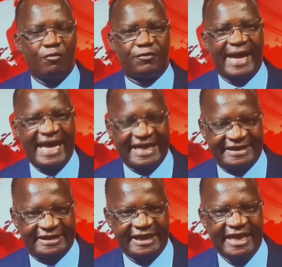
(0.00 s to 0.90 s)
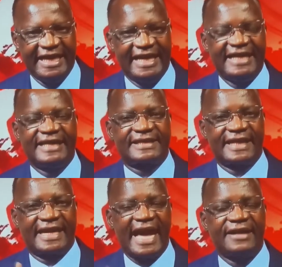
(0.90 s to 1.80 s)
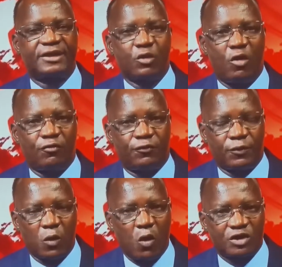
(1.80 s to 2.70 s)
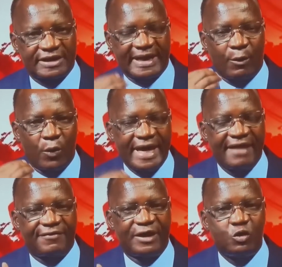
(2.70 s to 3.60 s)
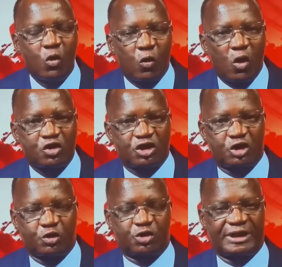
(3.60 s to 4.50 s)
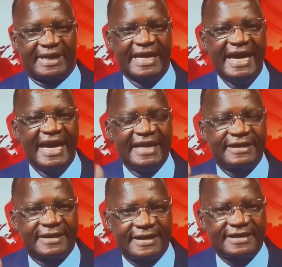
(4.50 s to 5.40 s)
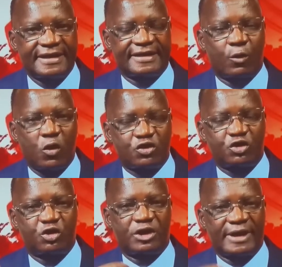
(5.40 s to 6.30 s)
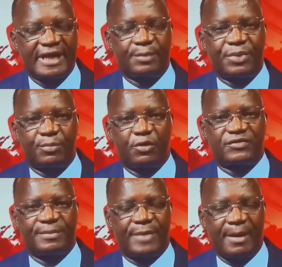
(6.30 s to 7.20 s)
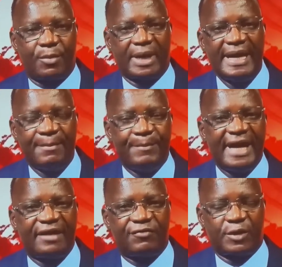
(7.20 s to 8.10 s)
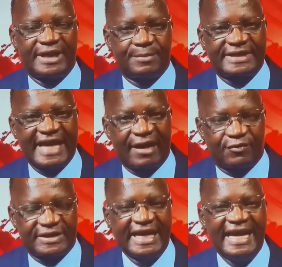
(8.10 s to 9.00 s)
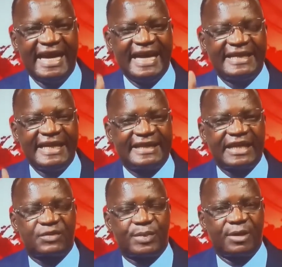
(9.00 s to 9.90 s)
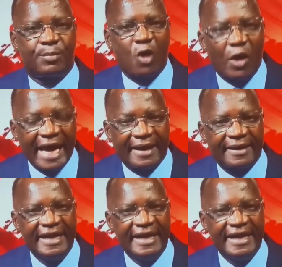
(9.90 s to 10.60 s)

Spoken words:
of age. It is a country of laws. We have a new constitution, and this is a constitution that the people of Zimbabwe made for themselves. And it has been broken,